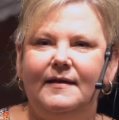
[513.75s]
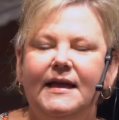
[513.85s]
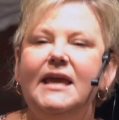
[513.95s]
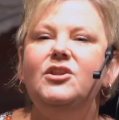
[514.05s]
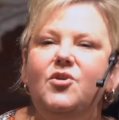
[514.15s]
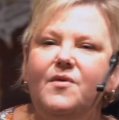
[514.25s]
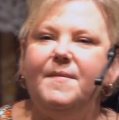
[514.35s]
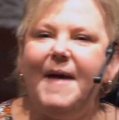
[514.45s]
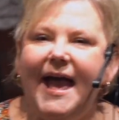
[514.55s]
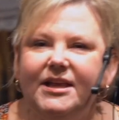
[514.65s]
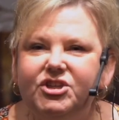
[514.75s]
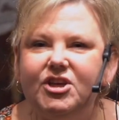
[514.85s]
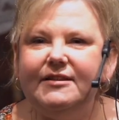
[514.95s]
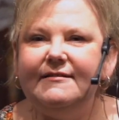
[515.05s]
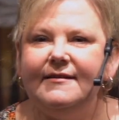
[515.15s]
Can you
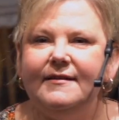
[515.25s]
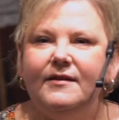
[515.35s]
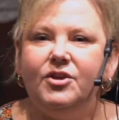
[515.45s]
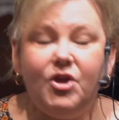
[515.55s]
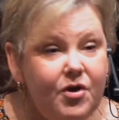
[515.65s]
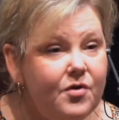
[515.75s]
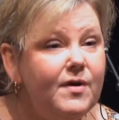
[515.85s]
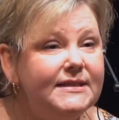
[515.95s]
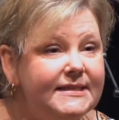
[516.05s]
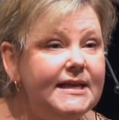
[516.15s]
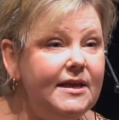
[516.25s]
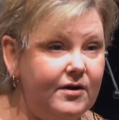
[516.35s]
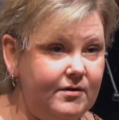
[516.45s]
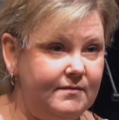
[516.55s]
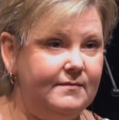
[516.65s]
imagine? you a
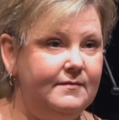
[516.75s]
sinner.